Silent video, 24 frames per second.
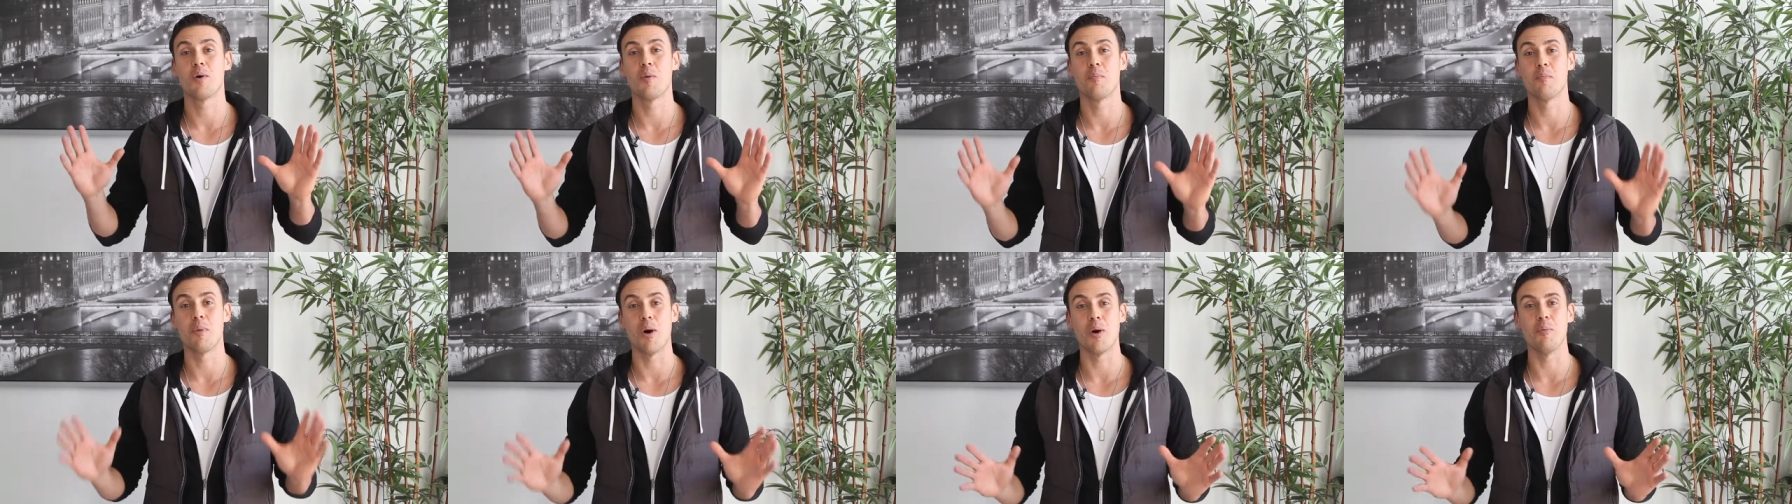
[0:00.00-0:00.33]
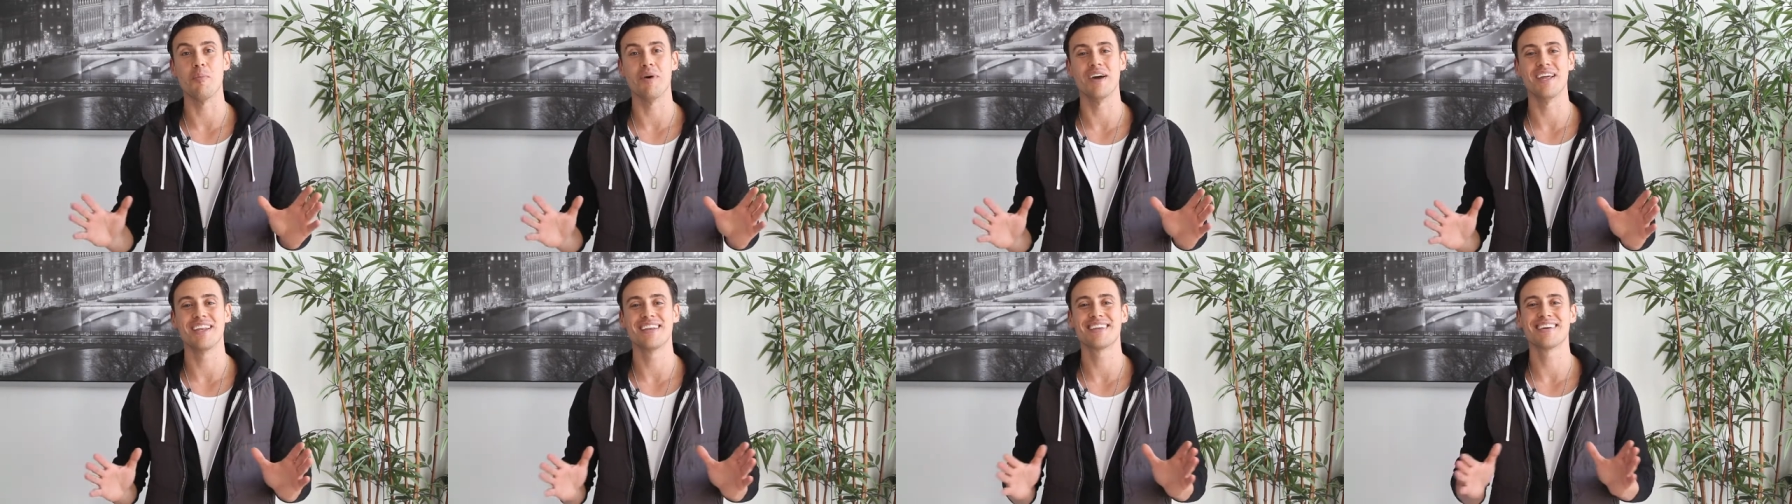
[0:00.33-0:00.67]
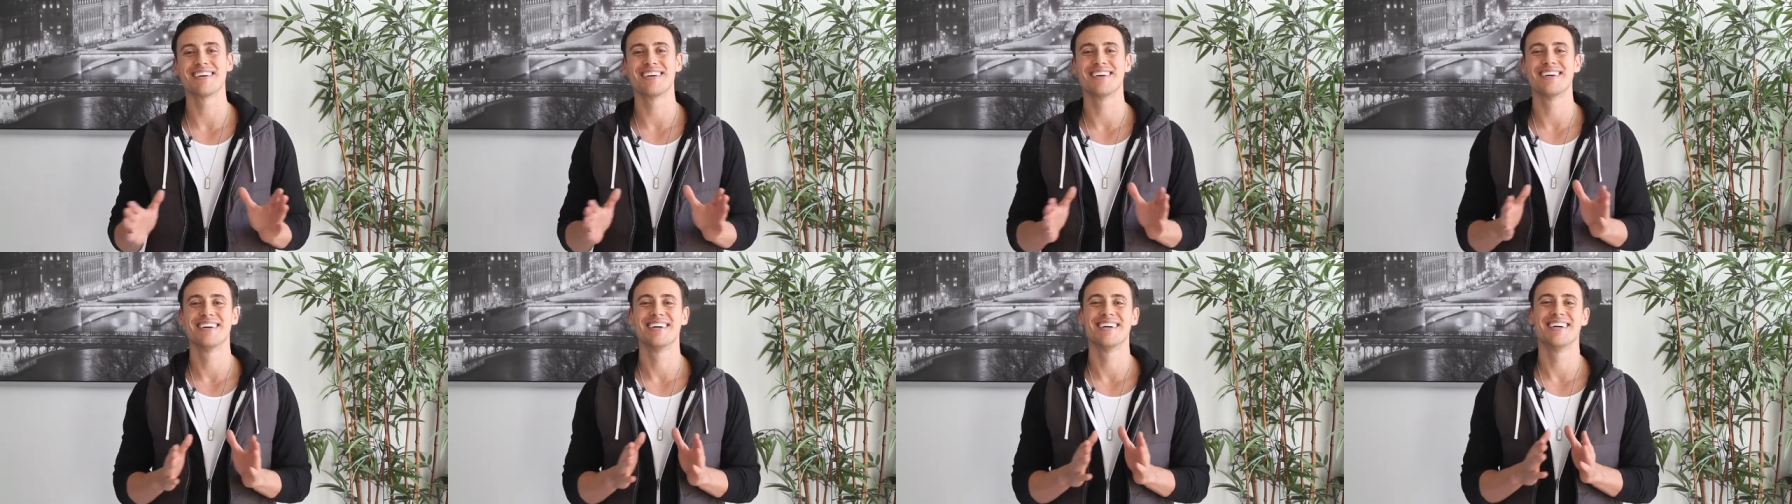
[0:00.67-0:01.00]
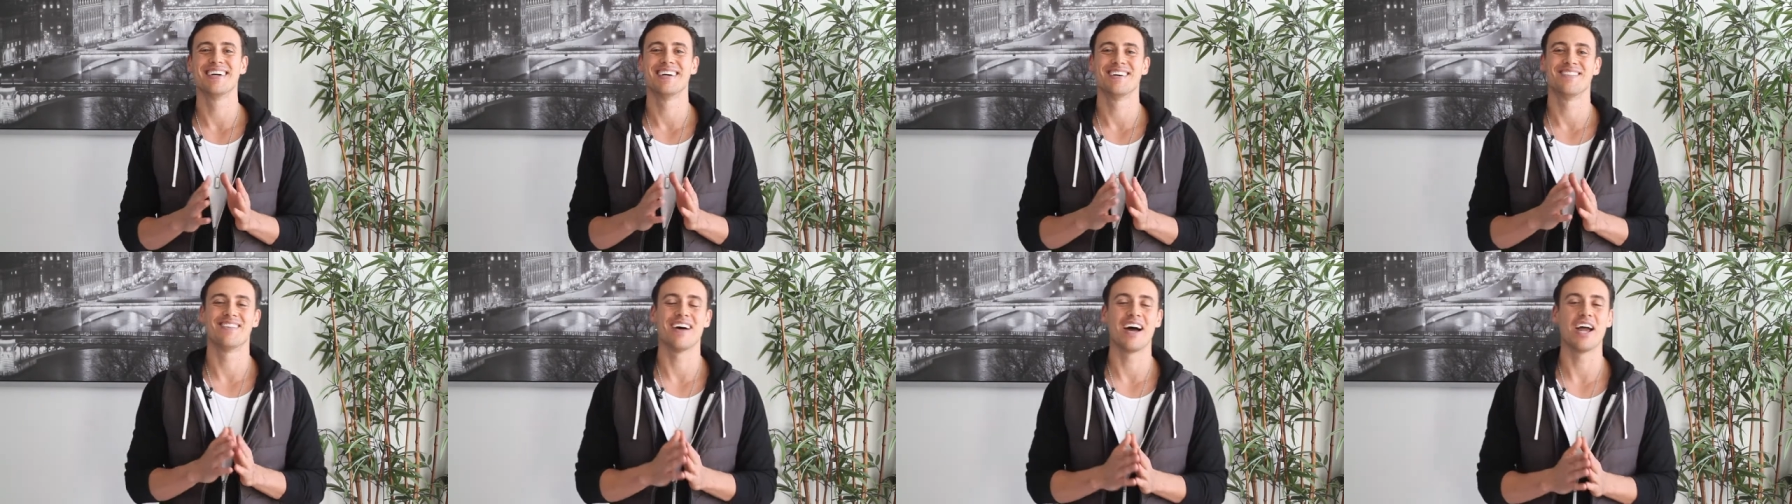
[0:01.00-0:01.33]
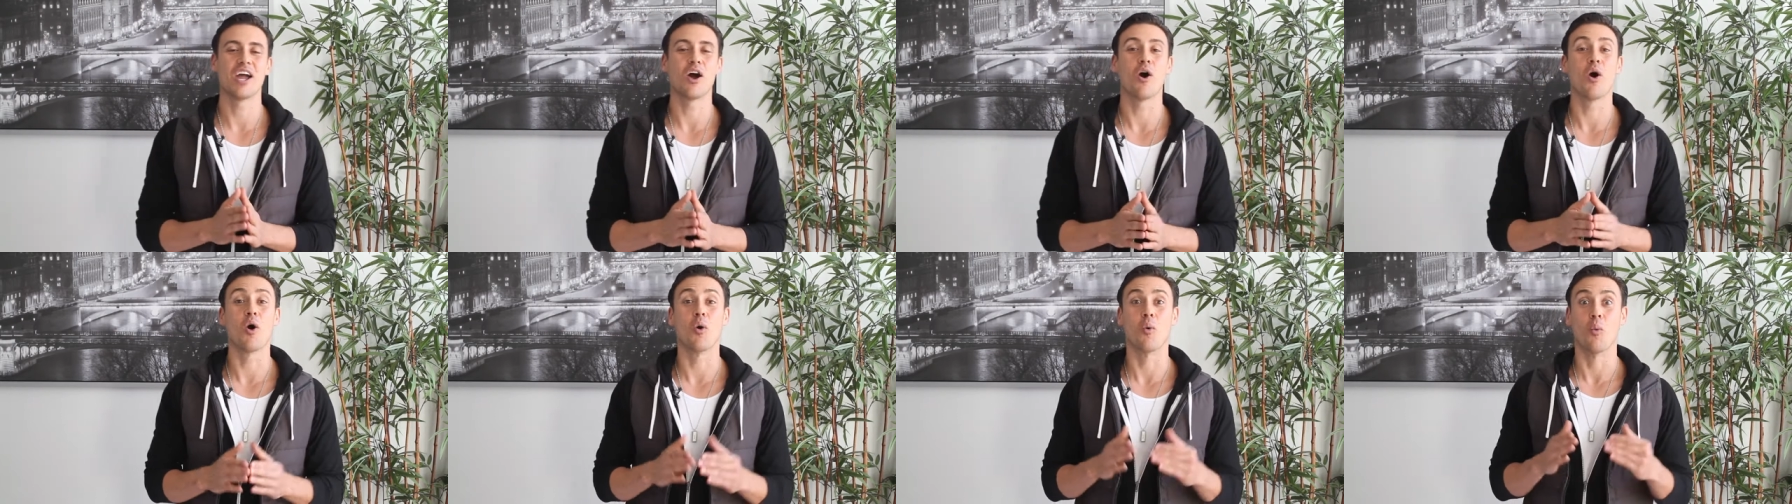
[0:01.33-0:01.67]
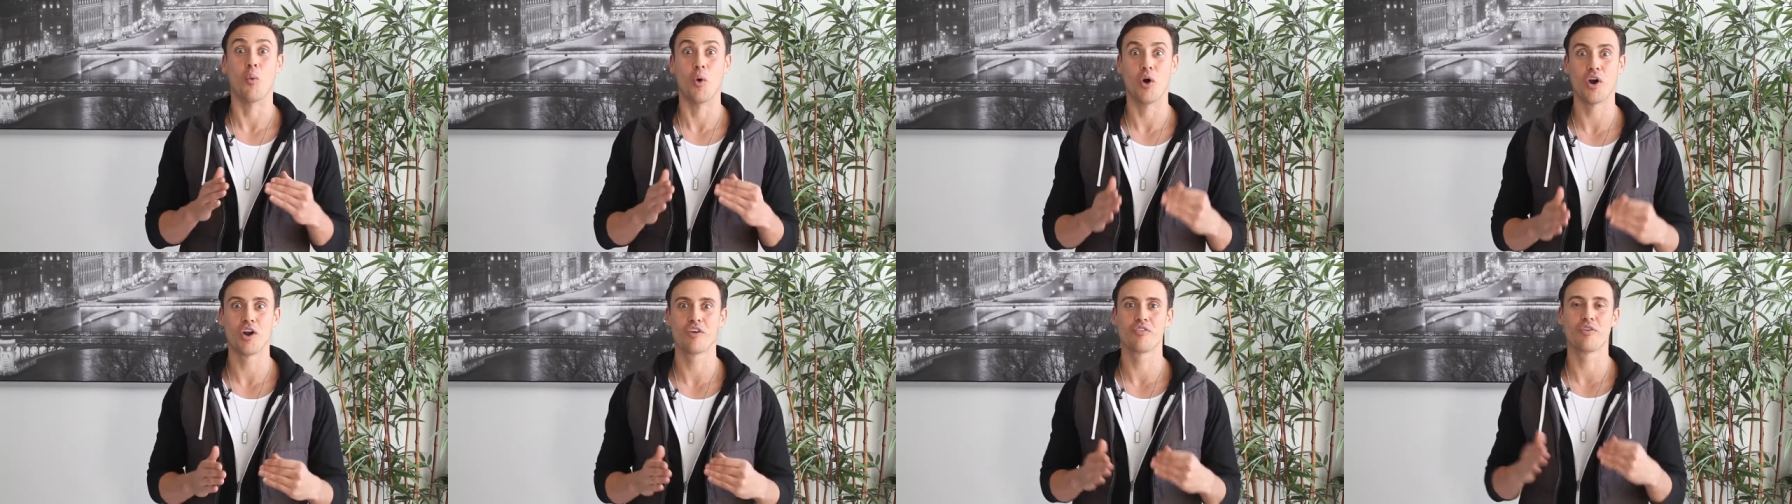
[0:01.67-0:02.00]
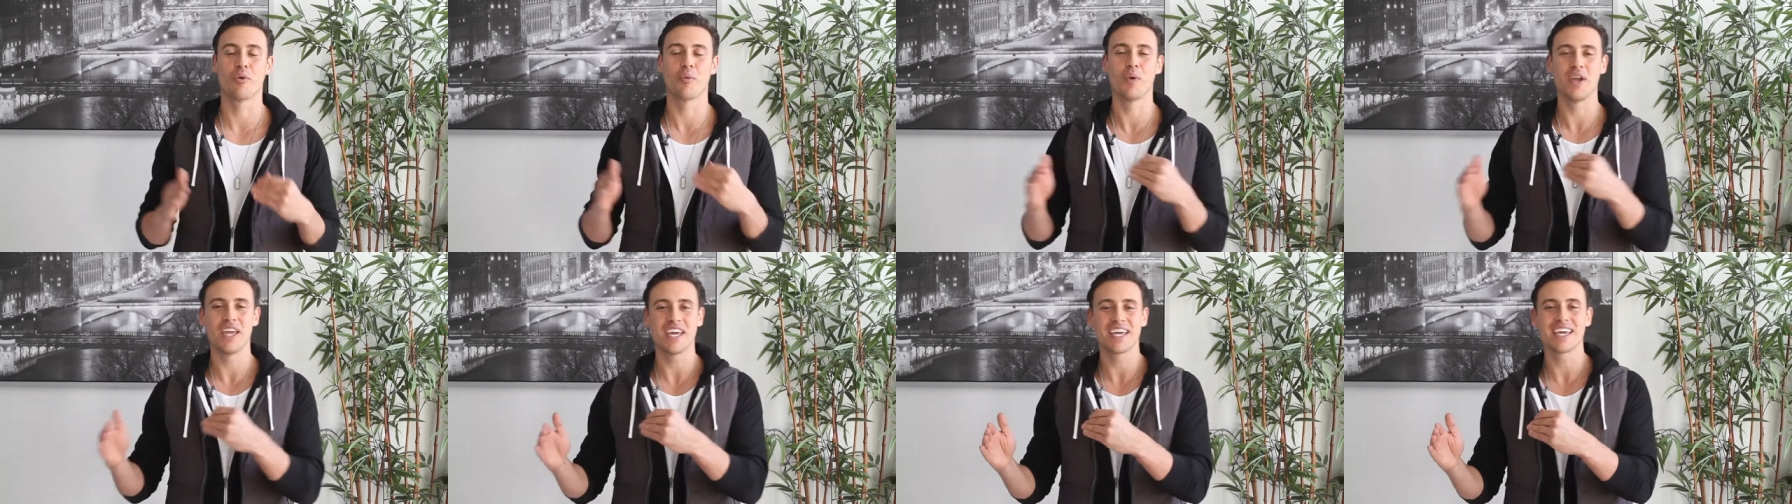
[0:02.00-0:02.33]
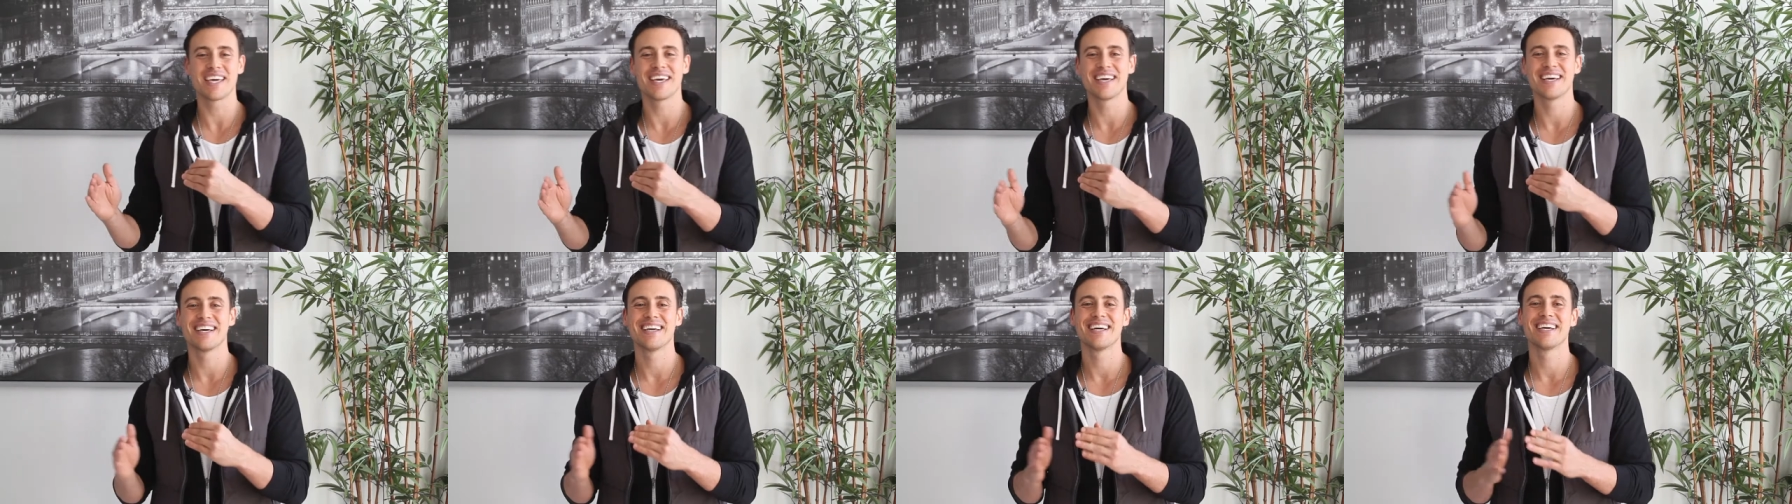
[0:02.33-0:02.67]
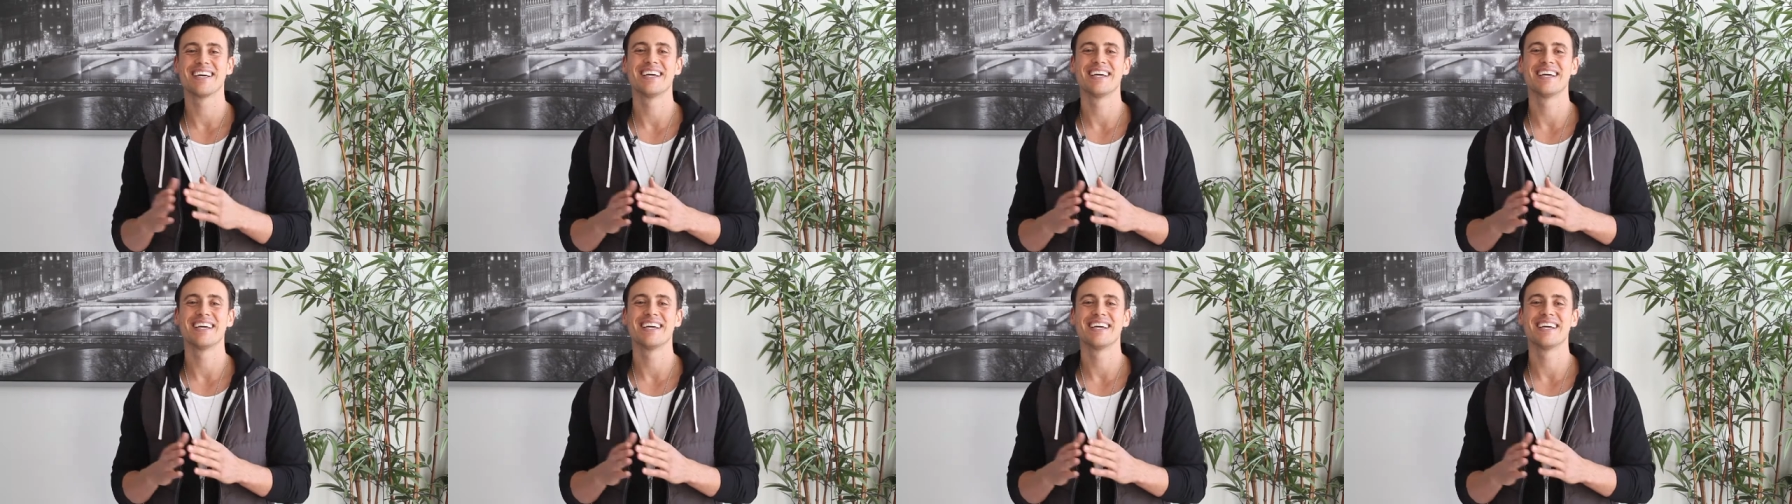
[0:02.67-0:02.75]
moment, right, or word of the week,